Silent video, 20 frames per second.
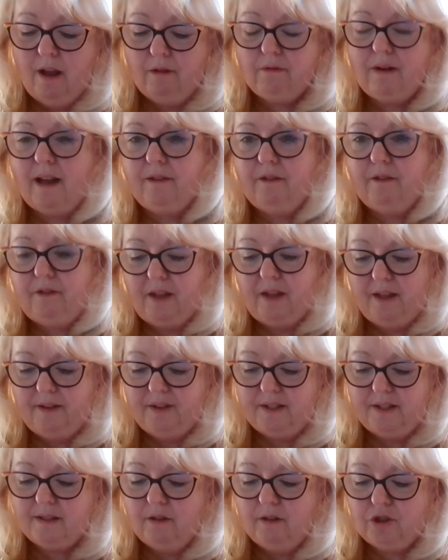rather
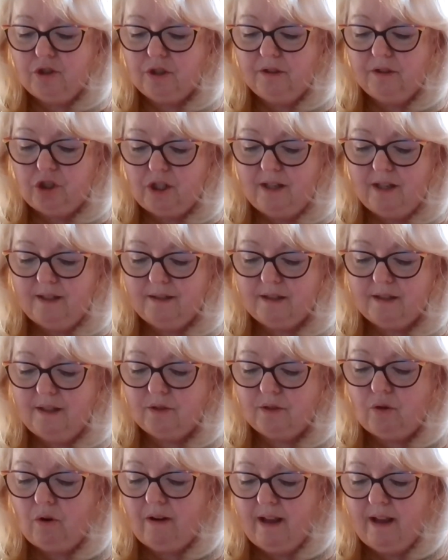than the social
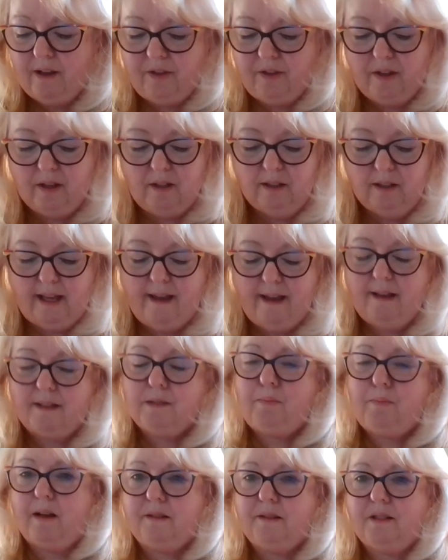justice or ethical
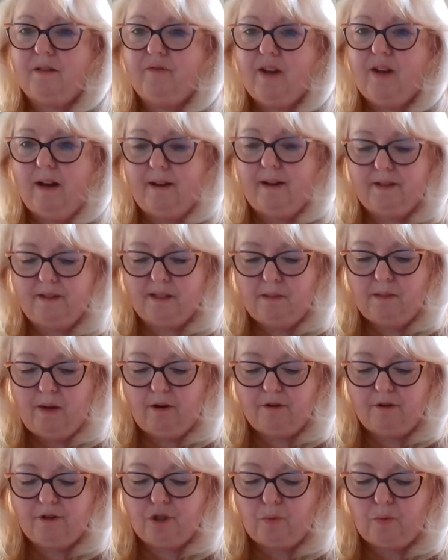aspects of goddess
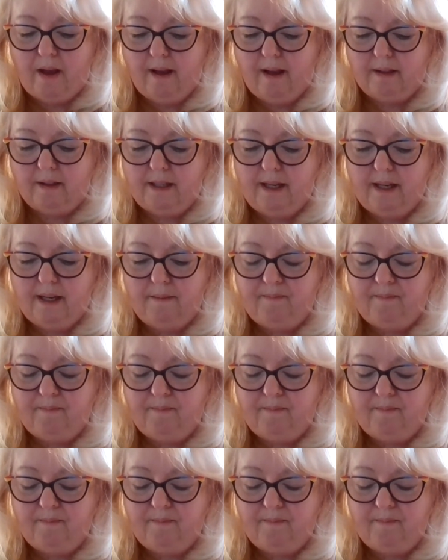spirituality.